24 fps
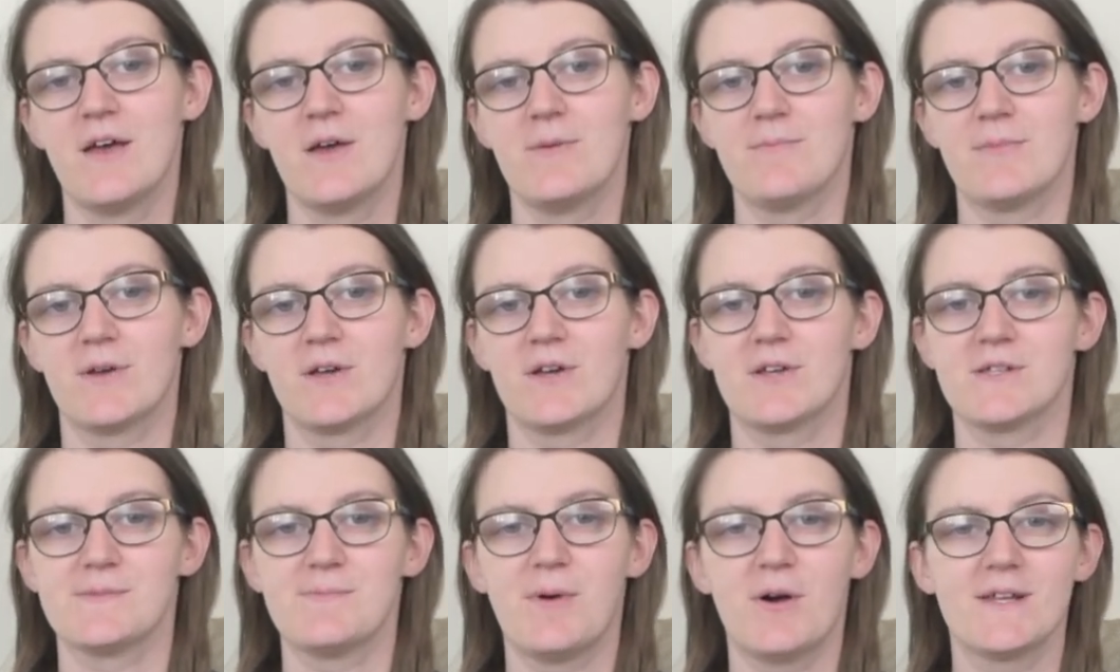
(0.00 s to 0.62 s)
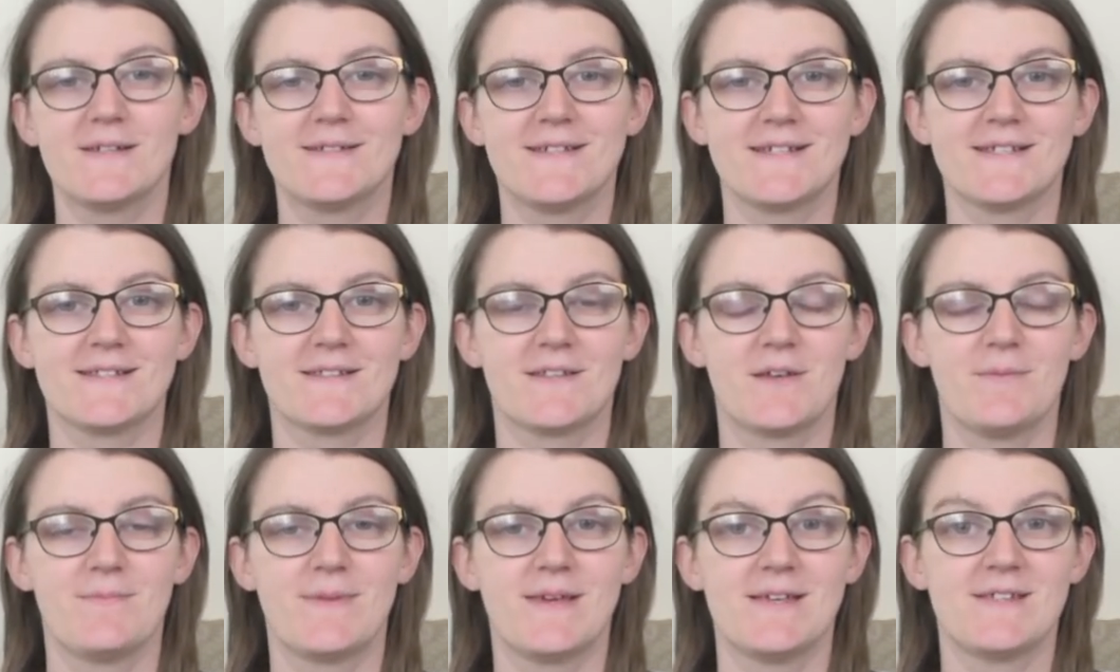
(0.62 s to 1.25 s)
because politics
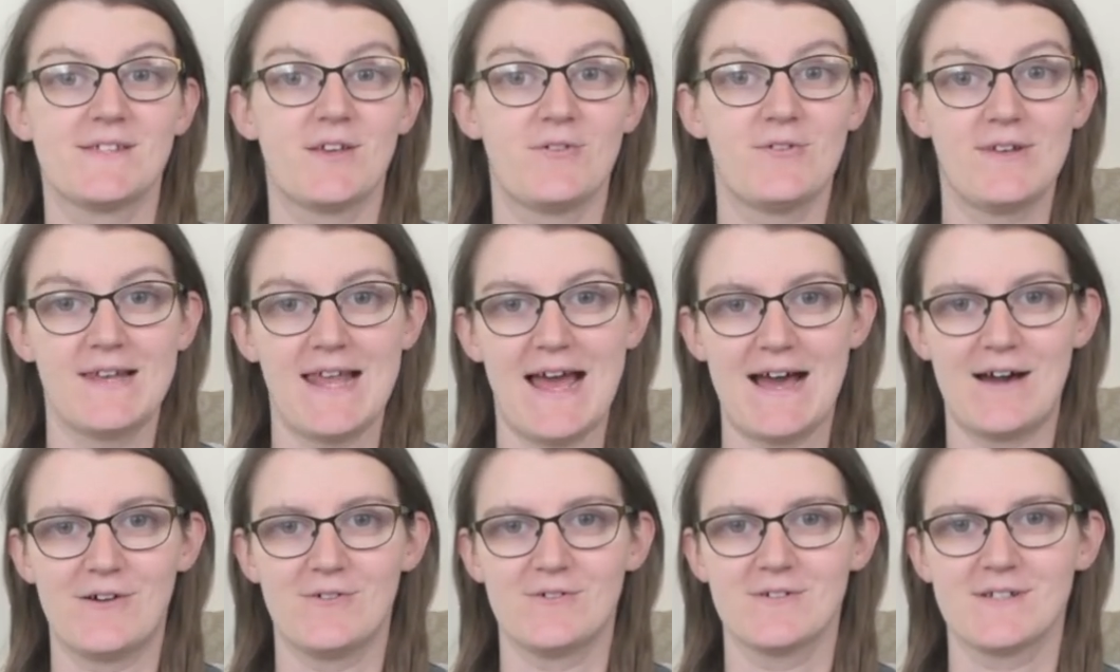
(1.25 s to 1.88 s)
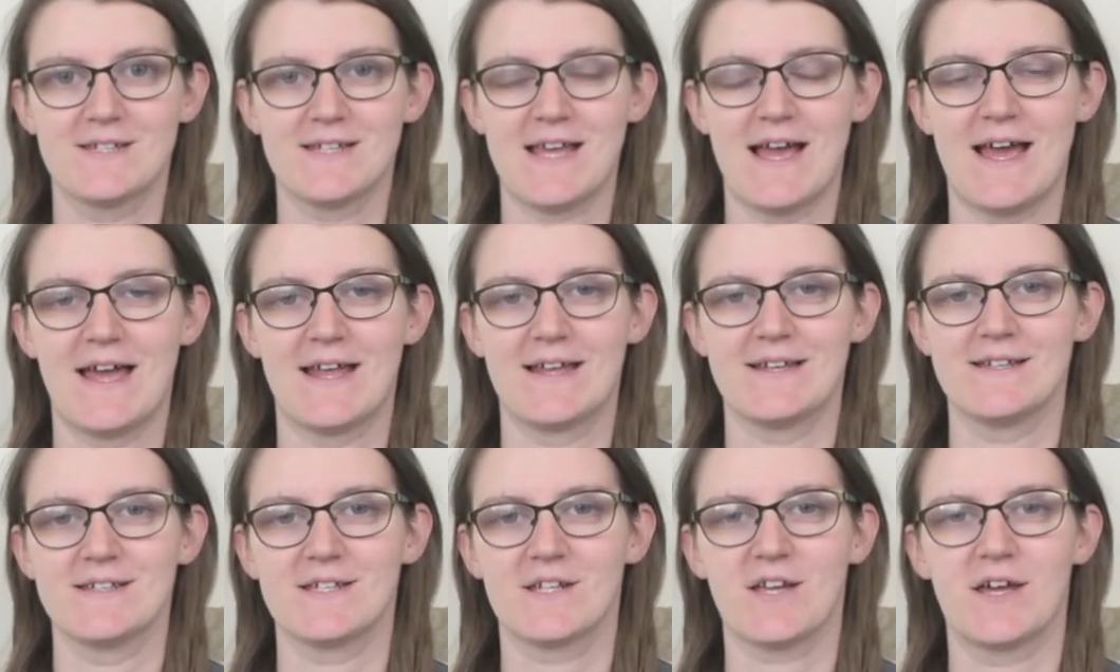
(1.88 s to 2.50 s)
can be so loud
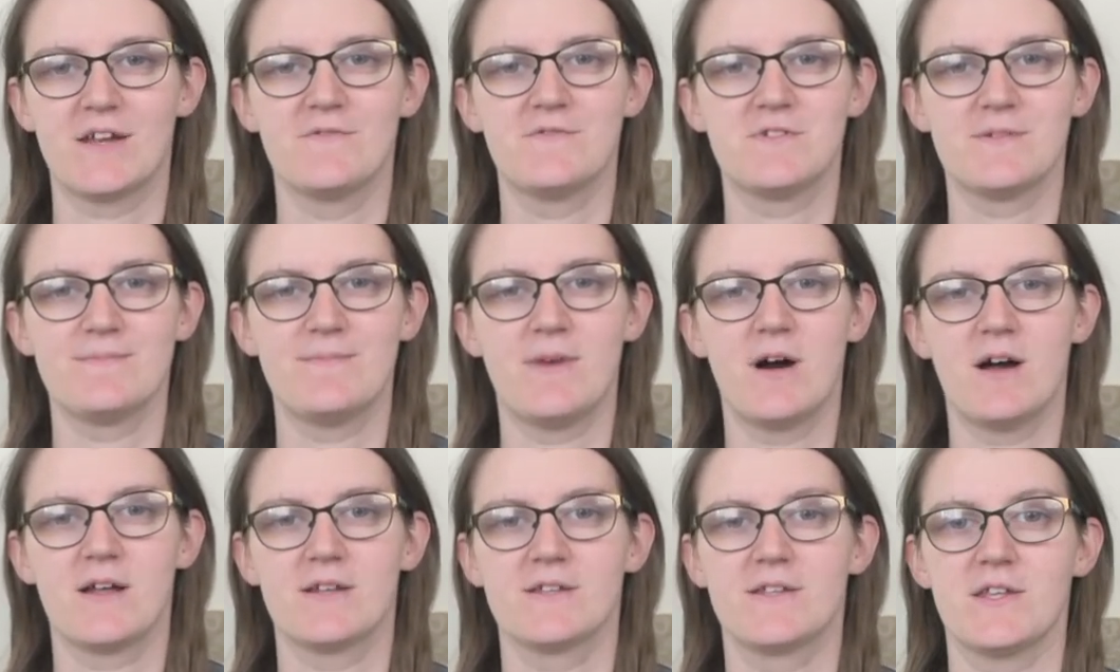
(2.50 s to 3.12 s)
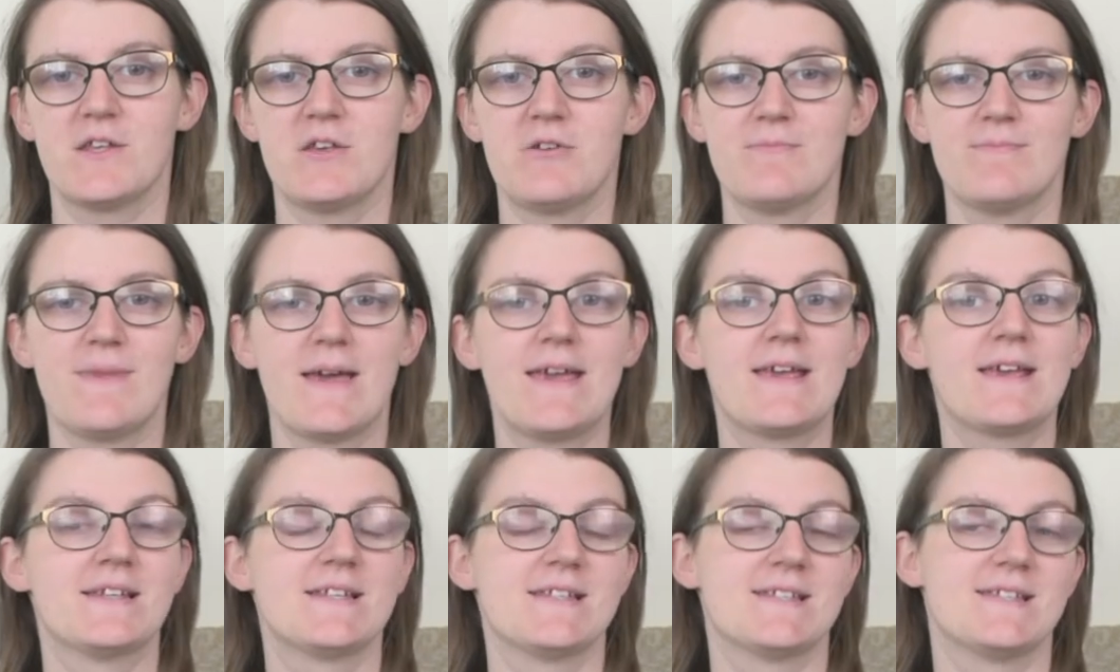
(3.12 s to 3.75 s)
and kind of demand that you
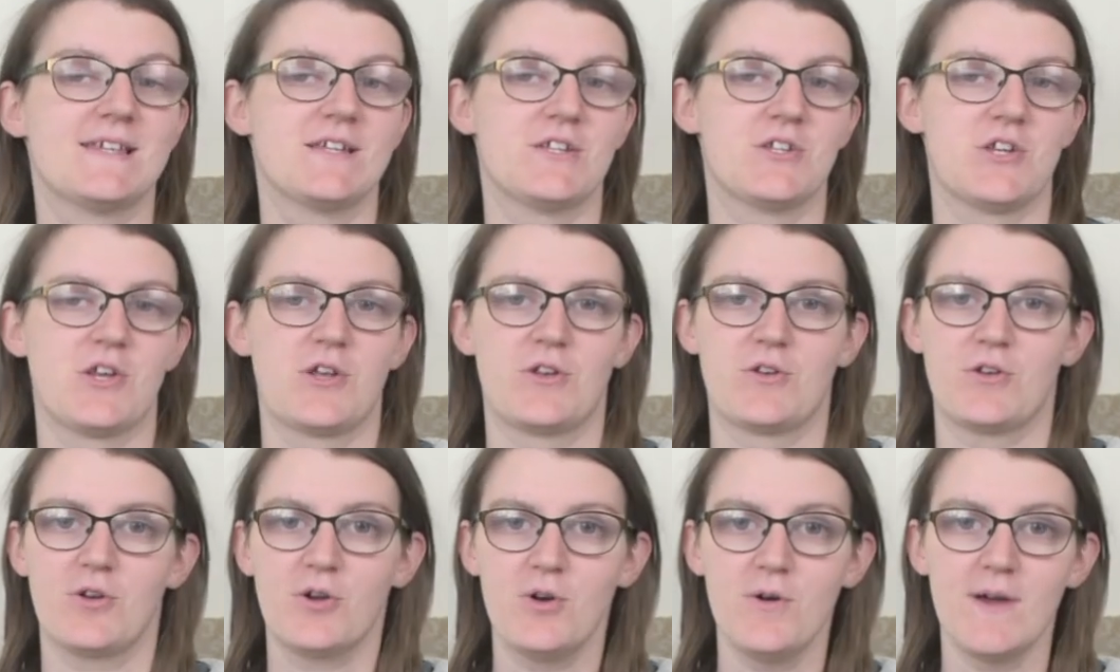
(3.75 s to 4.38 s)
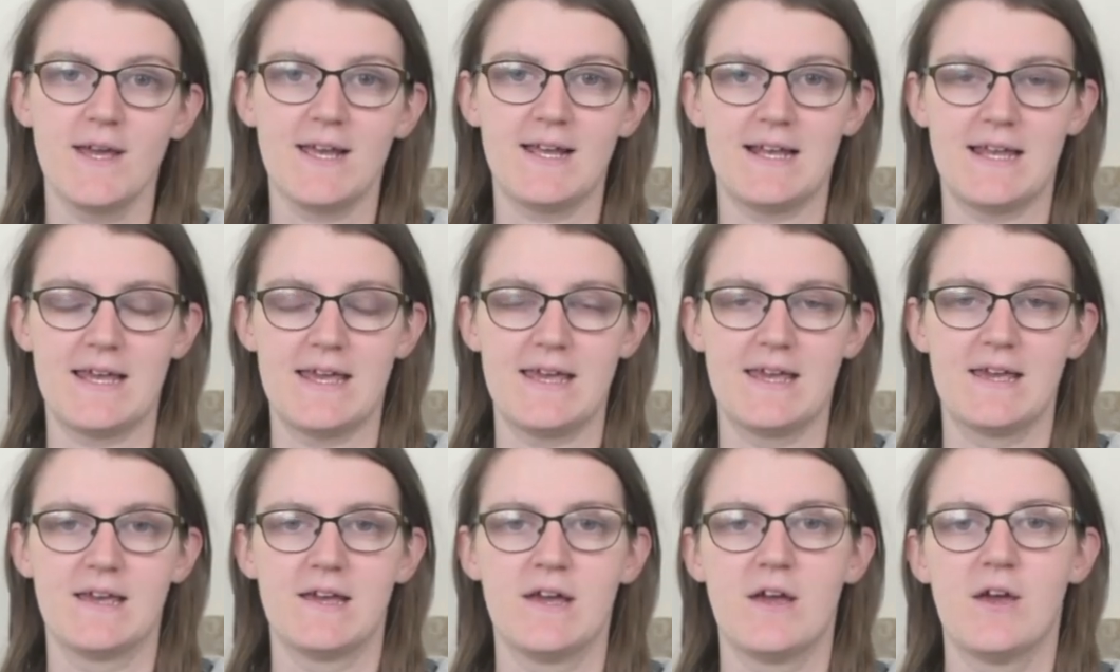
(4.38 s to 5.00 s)
make a decision
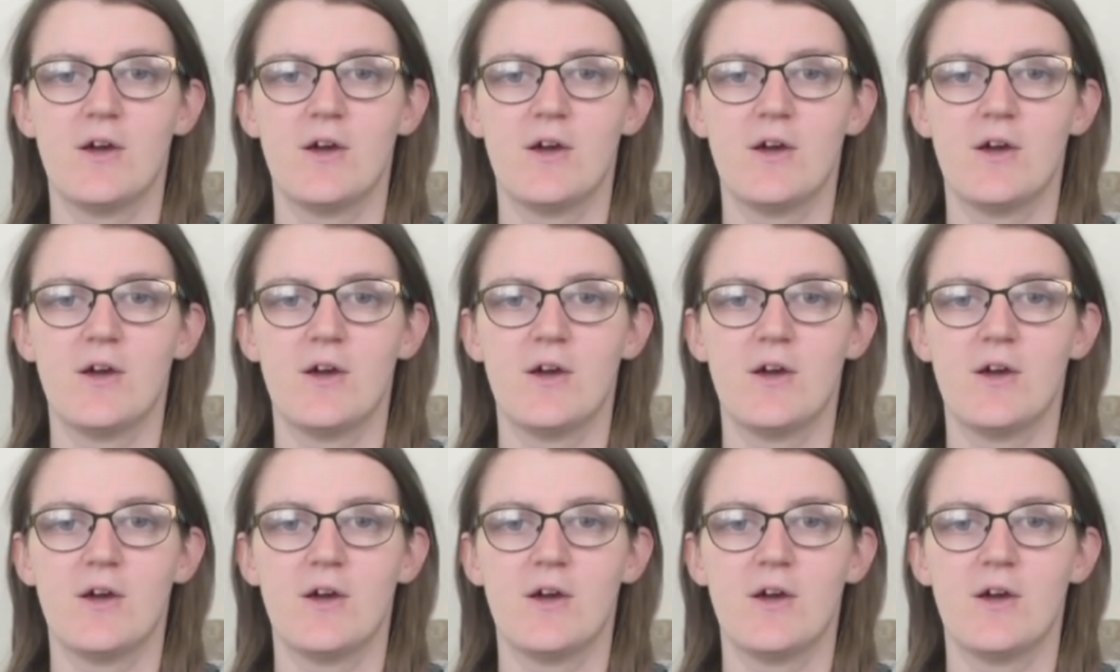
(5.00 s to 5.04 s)
quickly.